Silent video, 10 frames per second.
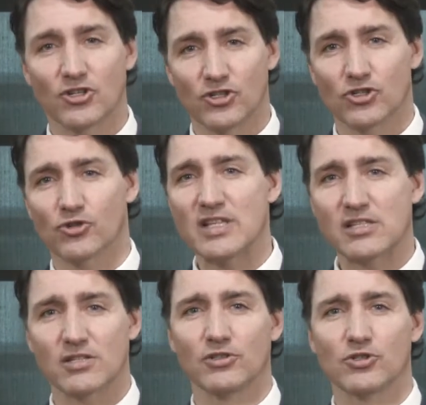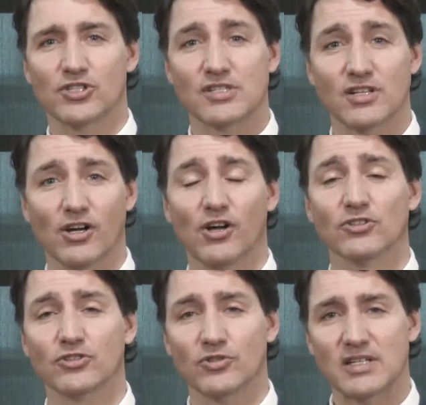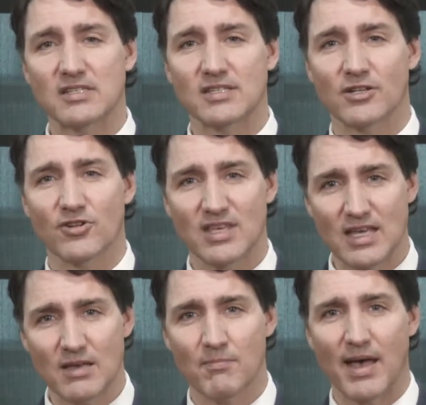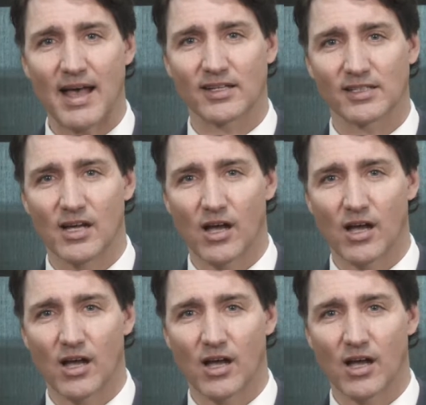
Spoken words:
concrete solutions that also consider the impact